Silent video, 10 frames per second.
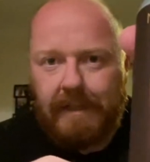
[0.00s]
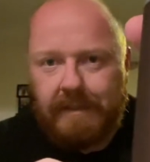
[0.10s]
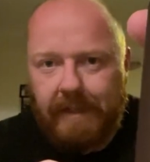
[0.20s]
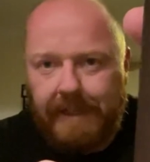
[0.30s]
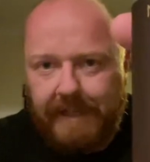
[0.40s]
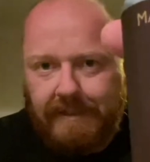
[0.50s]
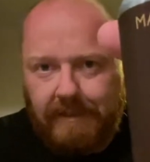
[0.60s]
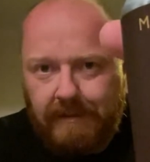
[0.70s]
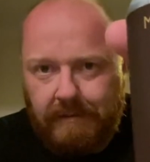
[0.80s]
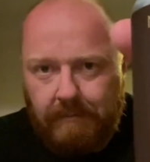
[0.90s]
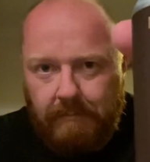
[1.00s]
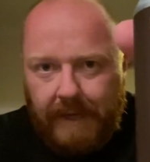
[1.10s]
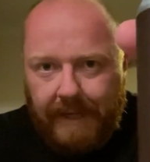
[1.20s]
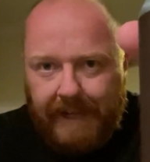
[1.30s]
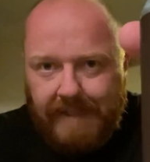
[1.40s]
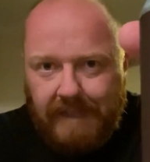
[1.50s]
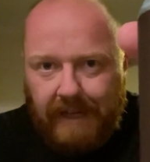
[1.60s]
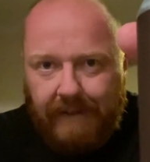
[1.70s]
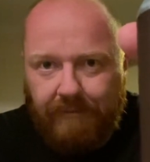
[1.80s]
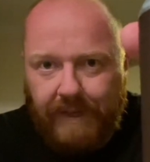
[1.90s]
So yes,
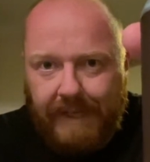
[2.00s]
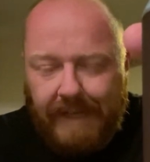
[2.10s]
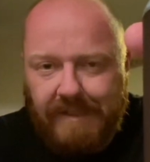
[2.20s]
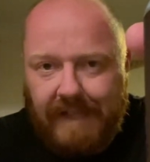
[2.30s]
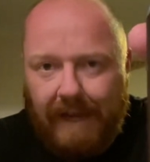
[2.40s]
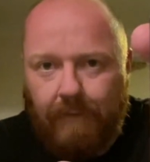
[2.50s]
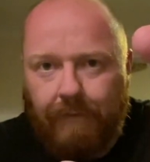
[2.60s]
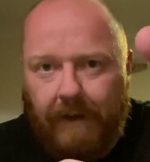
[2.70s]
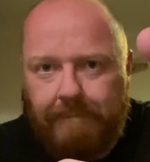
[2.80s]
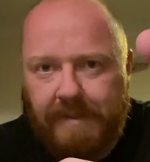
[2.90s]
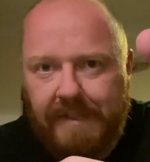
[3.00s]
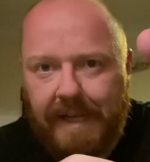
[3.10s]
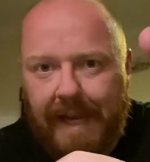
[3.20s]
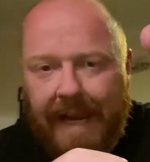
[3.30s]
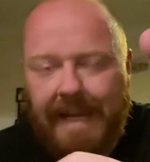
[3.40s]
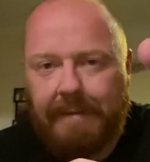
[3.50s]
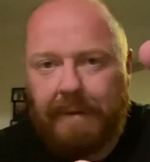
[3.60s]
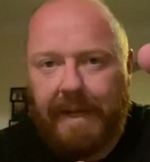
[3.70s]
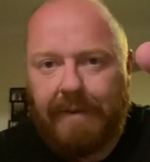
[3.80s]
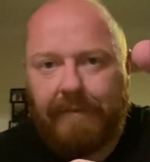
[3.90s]
Madagascar vanilla stout, 5%
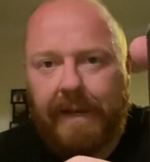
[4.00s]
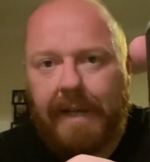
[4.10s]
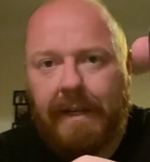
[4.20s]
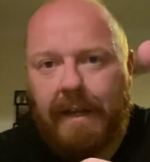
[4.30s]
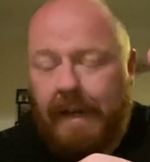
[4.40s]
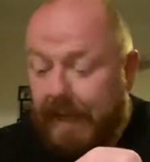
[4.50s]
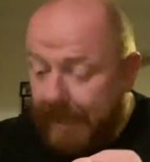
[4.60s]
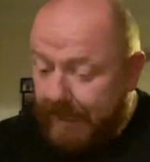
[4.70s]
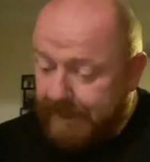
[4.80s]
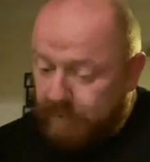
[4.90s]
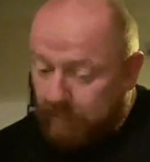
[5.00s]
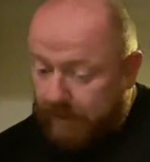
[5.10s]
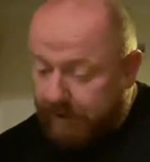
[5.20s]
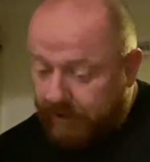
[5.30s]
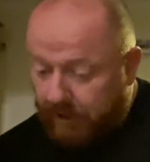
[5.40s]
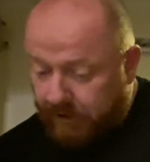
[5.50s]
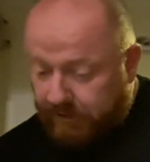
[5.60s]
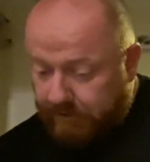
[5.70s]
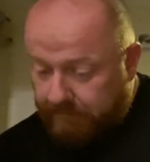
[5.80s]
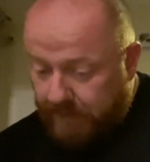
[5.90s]
ABV. And this one
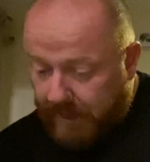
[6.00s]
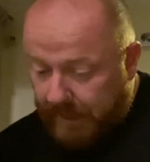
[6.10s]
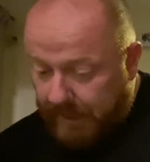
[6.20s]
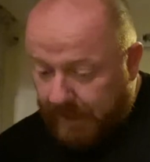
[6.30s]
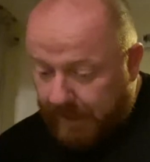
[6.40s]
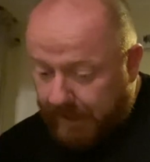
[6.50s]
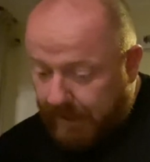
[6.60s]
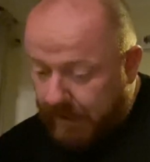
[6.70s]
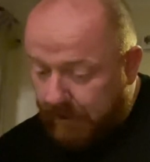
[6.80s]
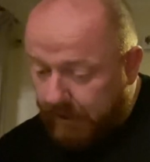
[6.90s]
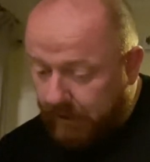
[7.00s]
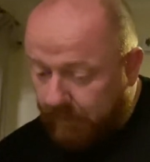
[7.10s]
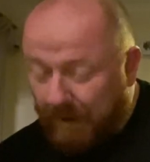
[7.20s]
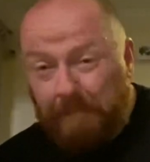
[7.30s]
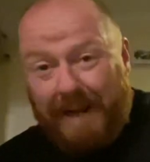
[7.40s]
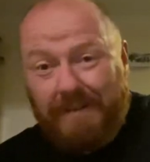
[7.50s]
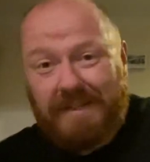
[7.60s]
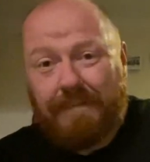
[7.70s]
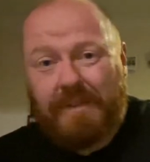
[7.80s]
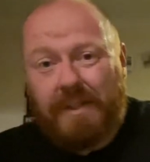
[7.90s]
cost me
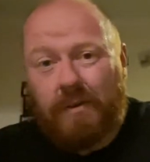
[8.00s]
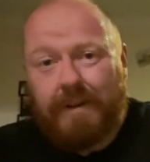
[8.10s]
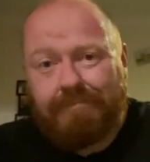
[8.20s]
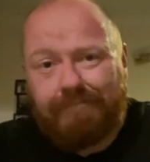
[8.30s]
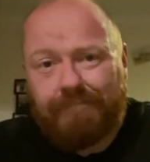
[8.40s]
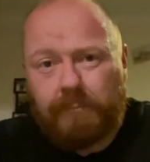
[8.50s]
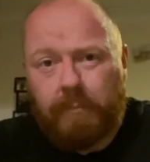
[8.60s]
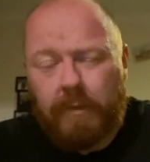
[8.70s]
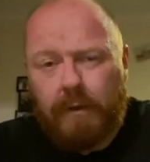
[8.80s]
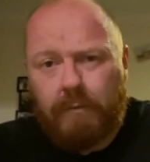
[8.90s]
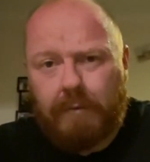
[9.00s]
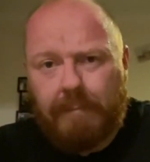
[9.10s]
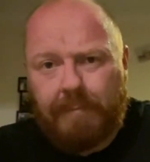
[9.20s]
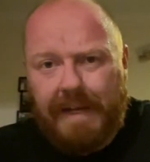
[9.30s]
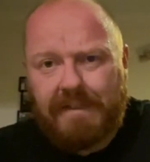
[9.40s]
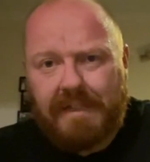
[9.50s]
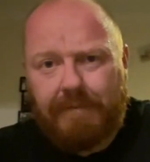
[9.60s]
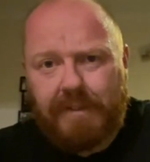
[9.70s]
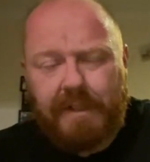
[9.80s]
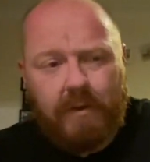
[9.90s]

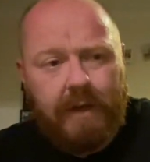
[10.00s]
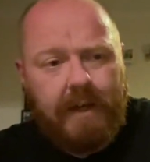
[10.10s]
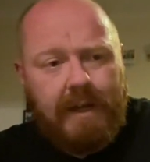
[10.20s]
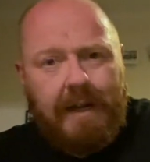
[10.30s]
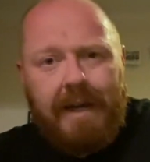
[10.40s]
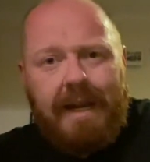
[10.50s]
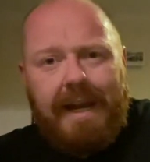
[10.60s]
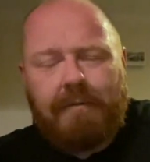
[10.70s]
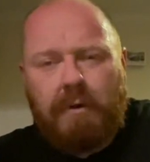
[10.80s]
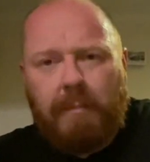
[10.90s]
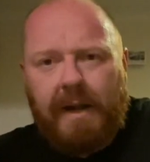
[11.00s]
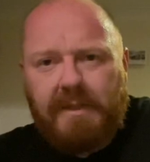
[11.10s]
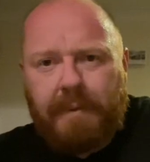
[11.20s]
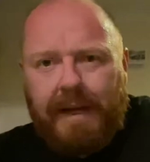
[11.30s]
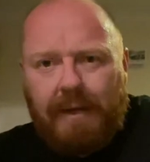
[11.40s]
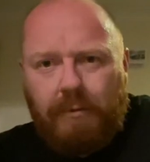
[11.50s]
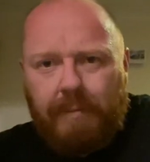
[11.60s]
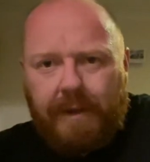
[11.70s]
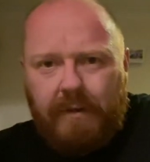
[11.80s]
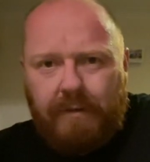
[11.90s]
£1.79. It reminds me a little
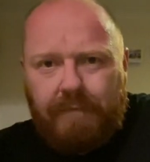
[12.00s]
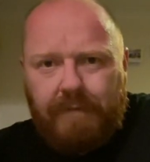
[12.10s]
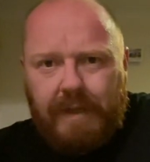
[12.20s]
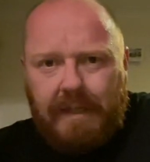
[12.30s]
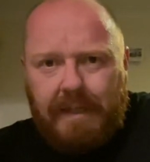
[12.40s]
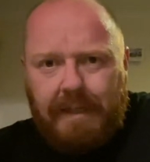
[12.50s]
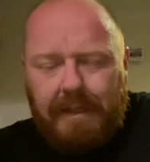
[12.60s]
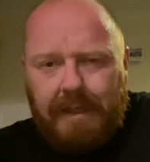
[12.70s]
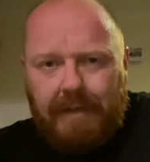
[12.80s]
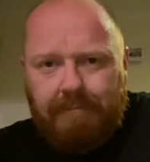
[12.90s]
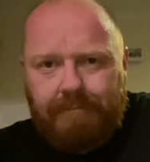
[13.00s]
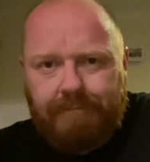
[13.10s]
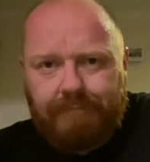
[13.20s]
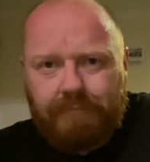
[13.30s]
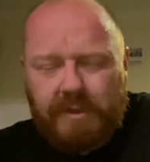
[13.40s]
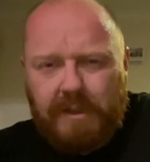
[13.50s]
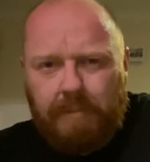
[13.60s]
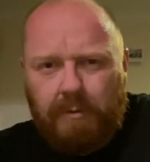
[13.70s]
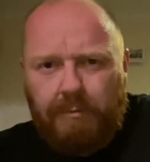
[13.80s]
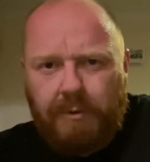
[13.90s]
bit of the, was it the
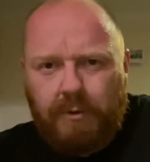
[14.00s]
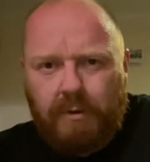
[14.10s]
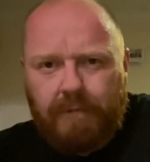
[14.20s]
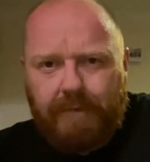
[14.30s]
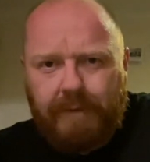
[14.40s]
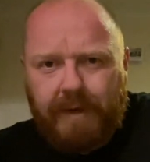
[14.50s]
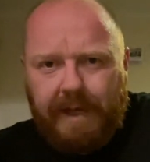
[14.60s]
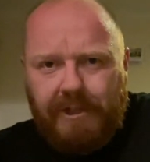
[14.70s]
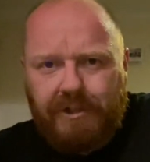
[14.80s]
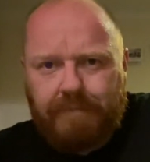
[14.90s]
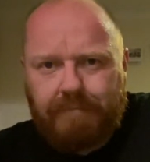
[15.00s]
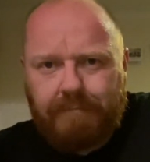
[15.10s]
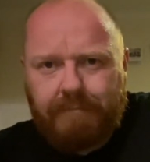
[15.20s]
Brew York and Vocation